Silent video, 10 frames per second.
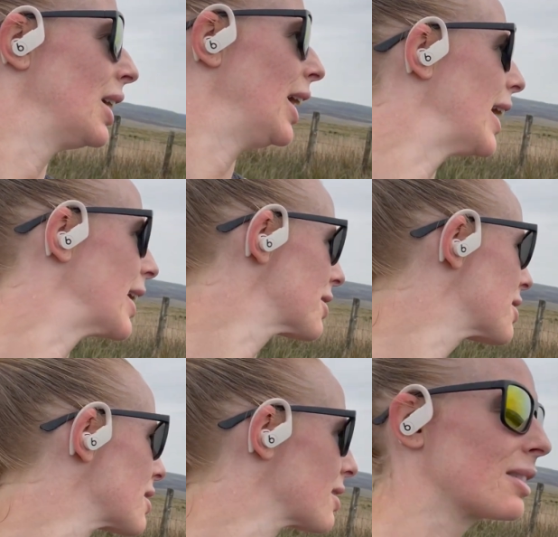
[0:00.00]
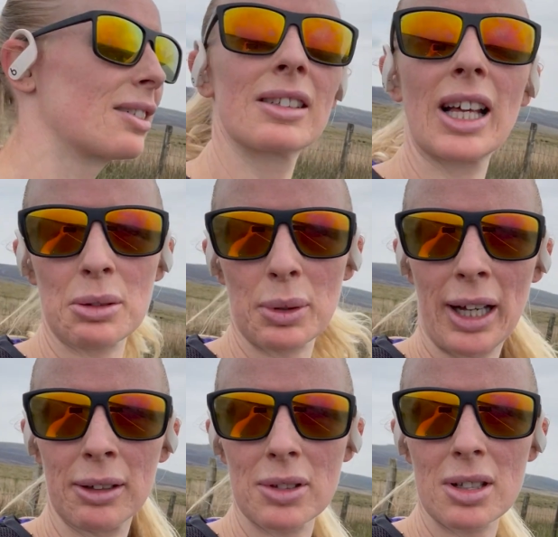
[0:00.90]
And that's what
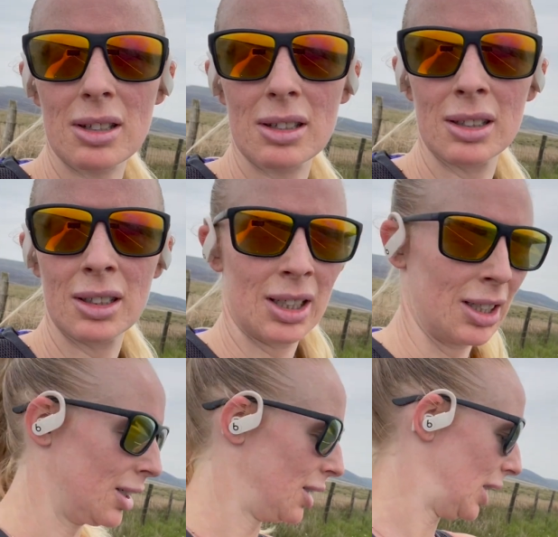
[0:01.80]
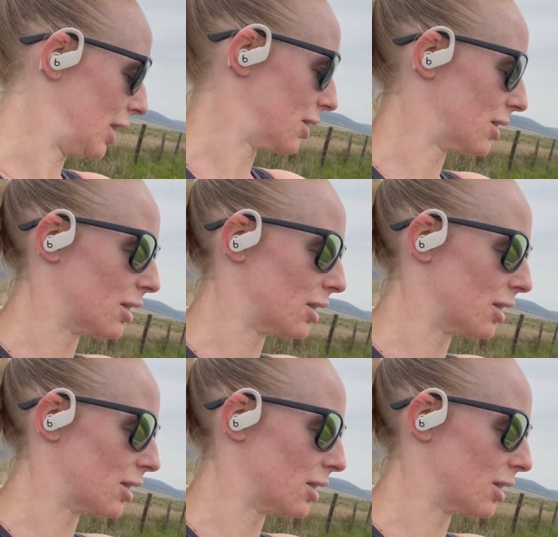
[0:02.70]
counts. And